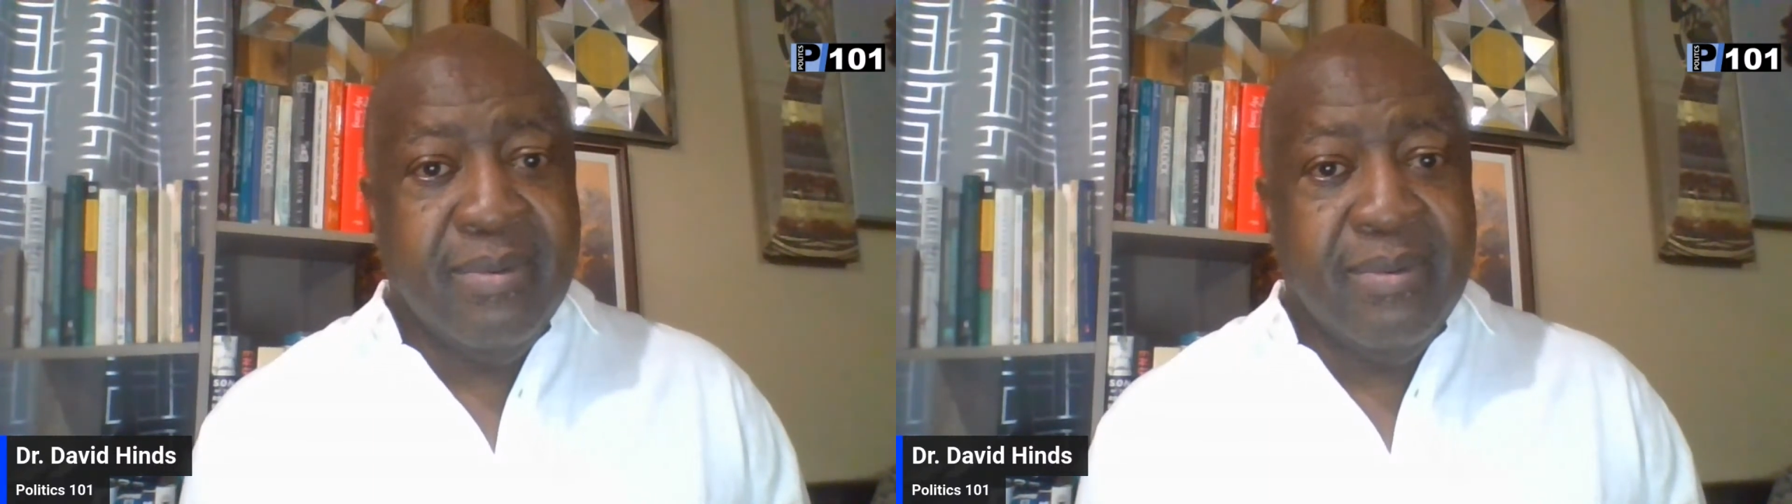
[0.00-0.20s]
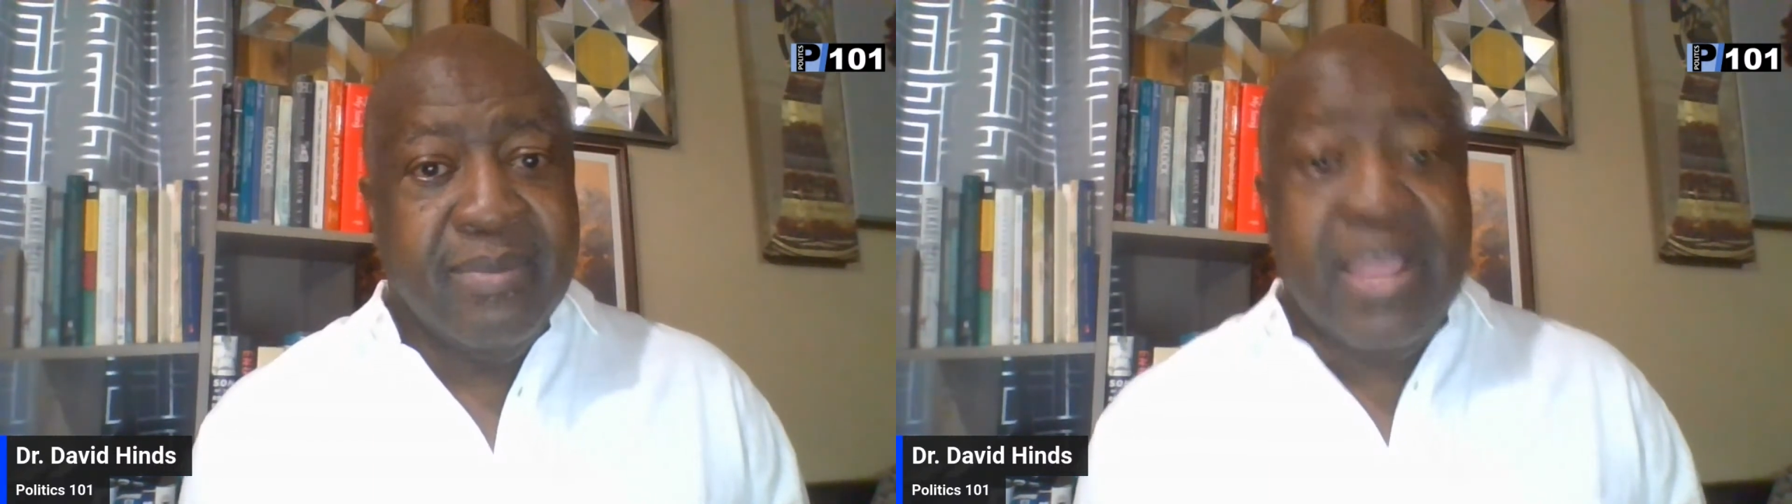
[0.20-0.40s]

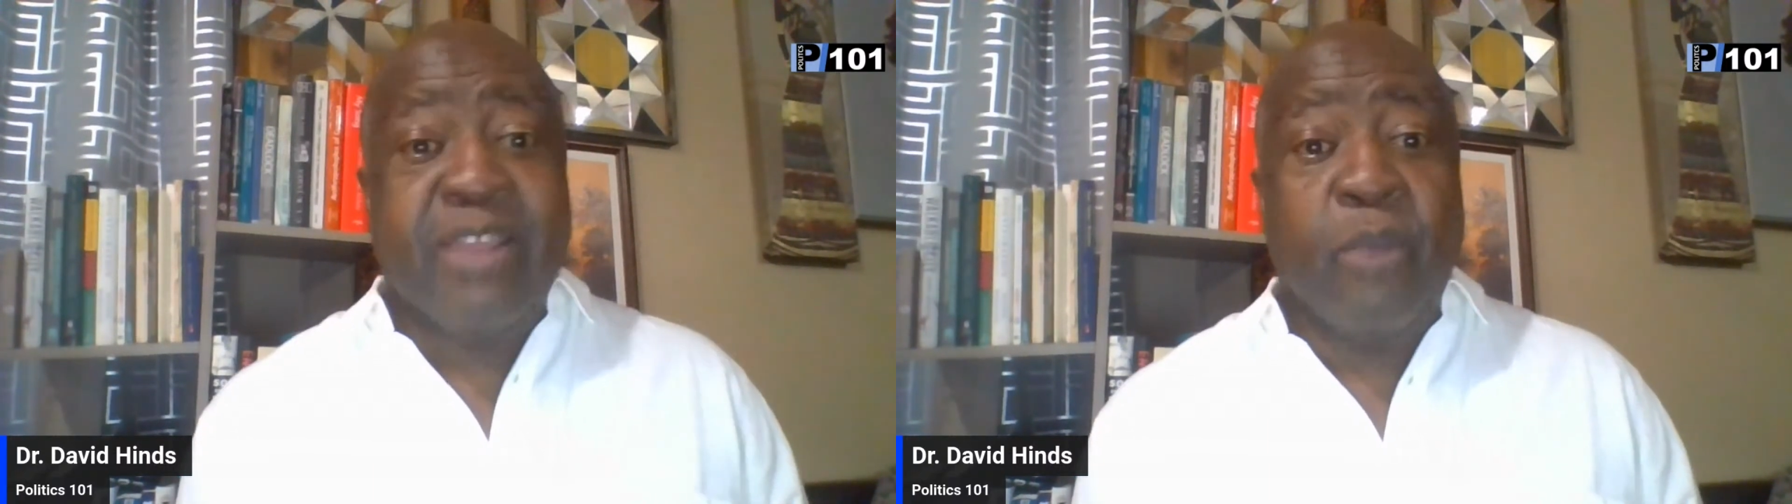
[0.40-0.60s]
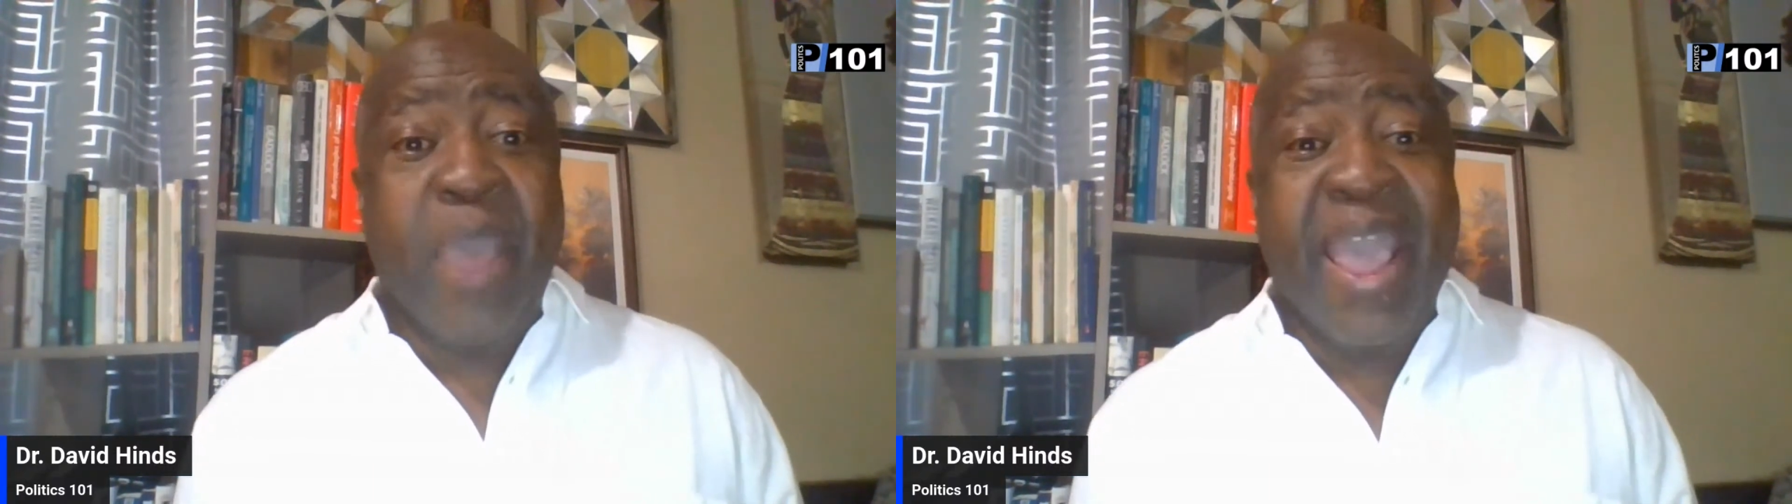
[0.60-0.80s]
that the
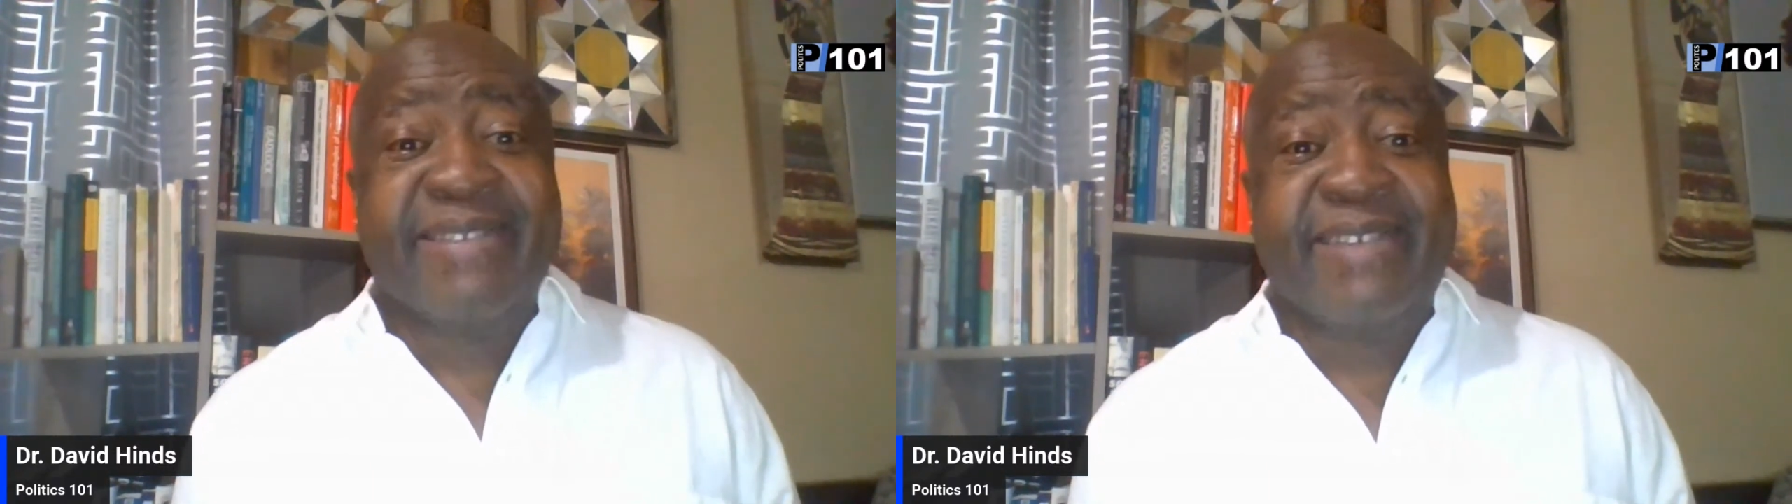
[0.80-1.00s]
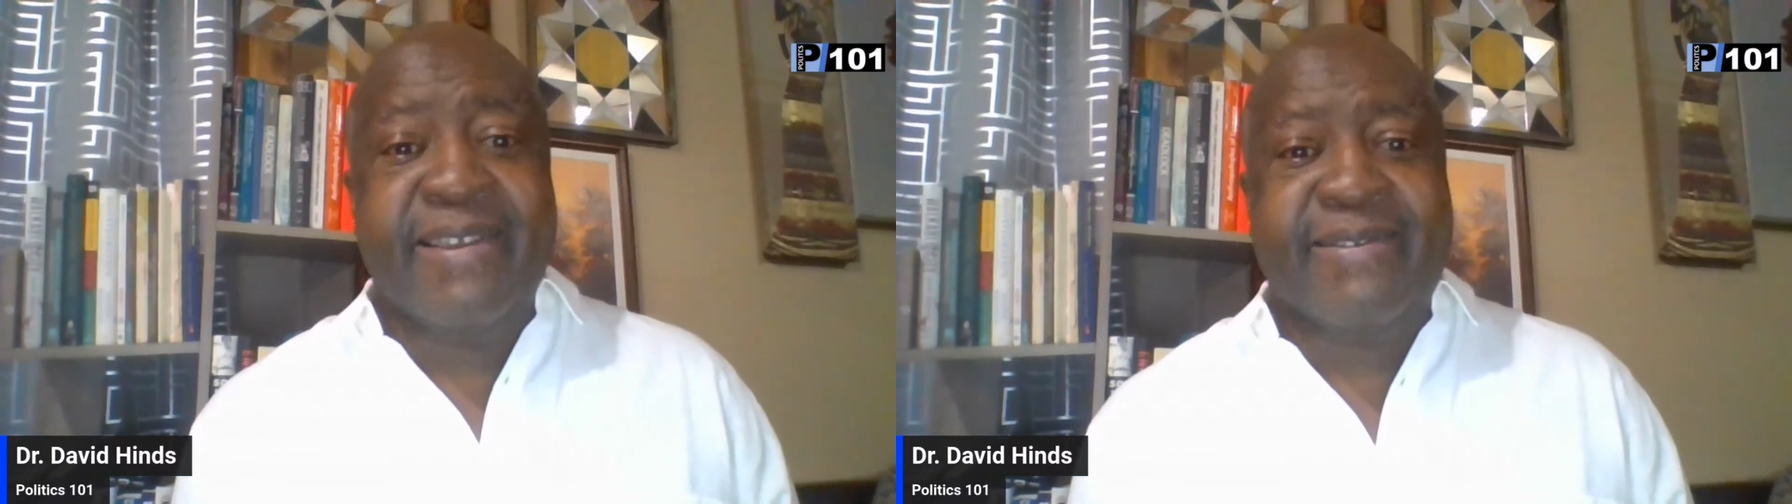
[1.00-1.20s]

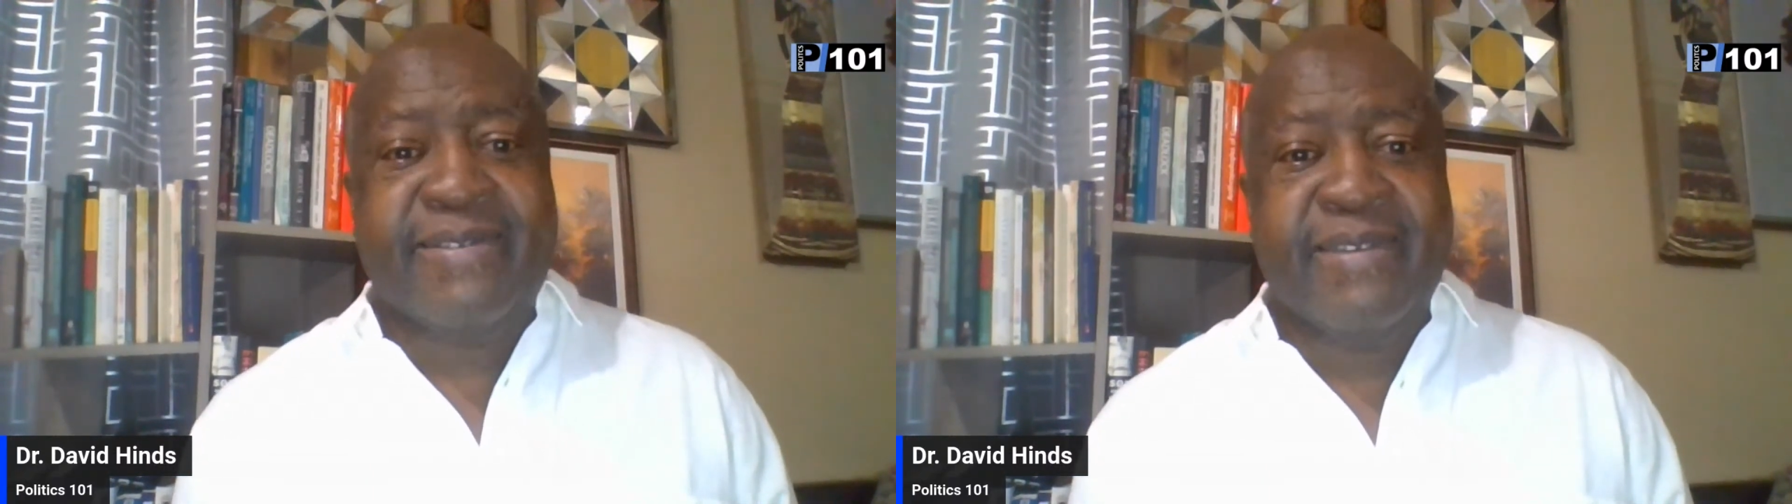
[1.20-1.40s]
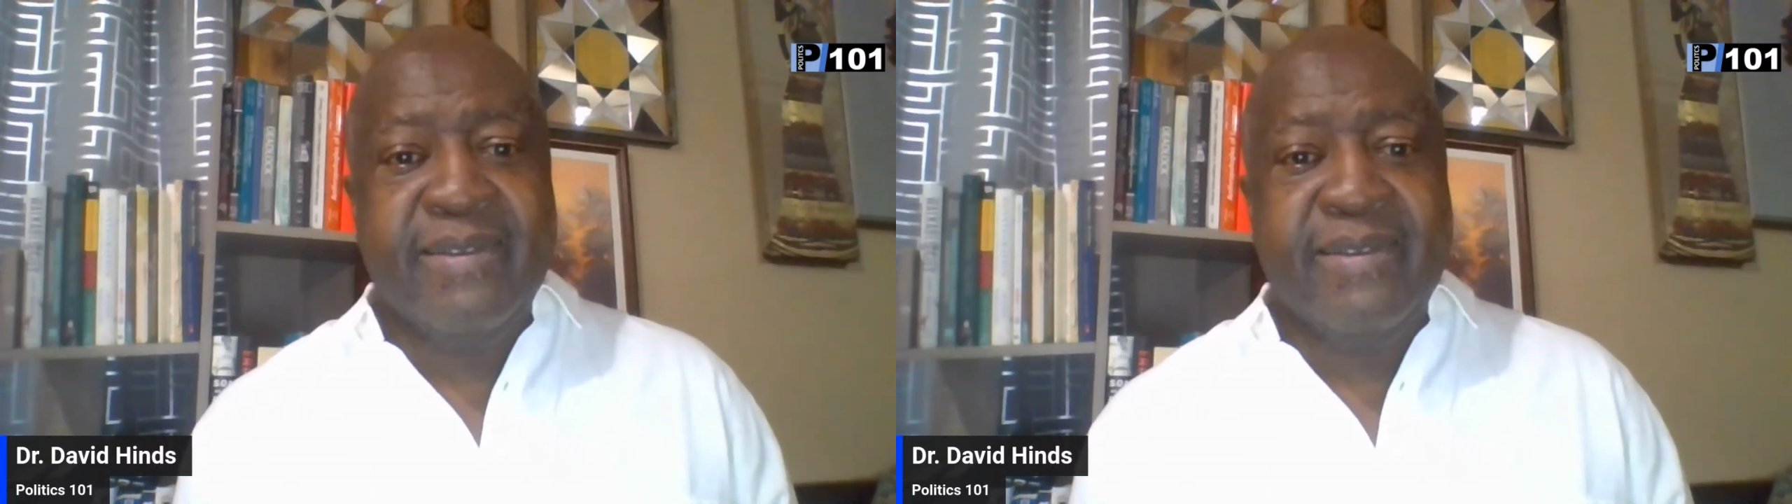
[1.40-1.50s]
wages